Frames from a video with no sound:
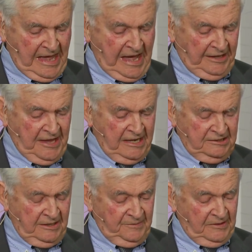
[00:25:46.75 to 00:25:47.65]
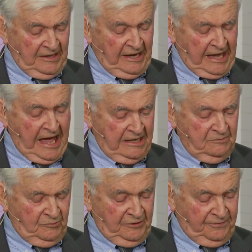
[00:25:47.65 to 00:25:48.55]
And then,
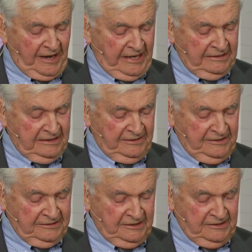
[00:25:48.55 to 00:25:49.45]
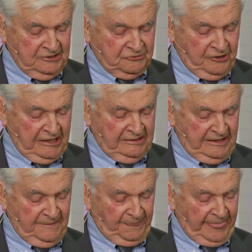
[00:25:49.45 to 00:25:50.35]
again, we find that in this
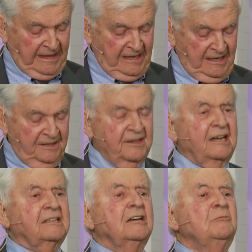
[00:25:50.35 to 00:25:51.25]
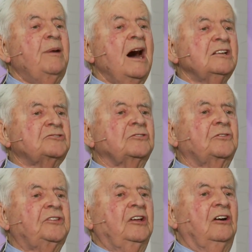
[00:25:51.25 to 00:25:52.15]
writing that pastoral
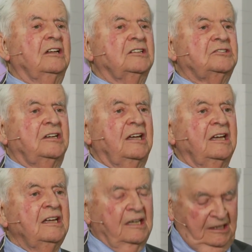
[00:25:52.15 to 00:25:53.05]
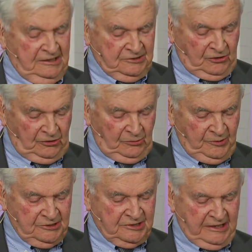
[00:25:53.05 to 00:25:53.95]
theology is
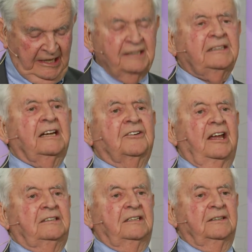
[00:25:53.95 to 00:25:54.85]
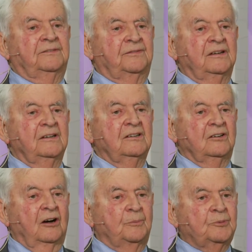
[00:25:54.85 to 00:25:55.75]
always integrative
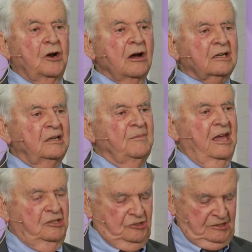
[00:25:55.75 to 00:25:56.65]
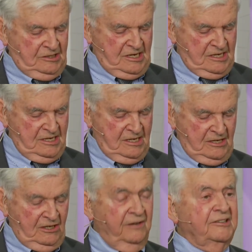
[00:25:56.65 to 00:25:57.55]
of proclamation,
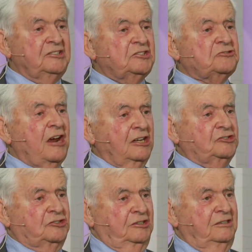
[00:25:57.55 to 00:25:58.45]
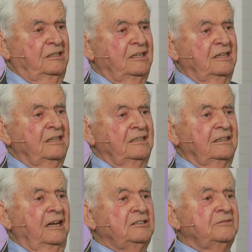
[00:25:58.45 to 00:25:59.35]
of instruction,
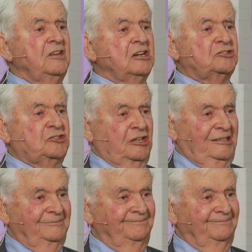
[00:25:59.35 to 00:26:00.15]
and of nurture.